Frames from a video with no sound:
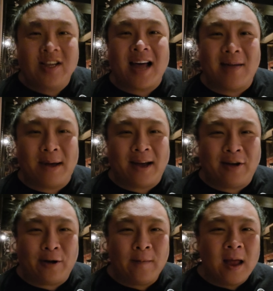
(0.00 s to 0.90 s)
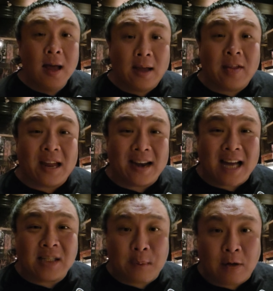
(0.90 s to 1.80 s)
salamander. Get that
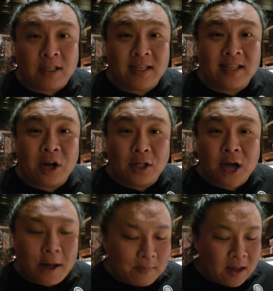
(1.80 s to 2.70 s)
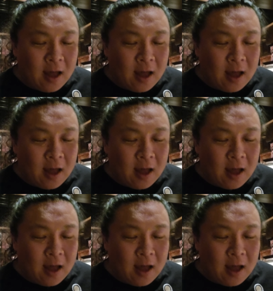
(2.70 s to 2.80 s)
nice meltiness on top.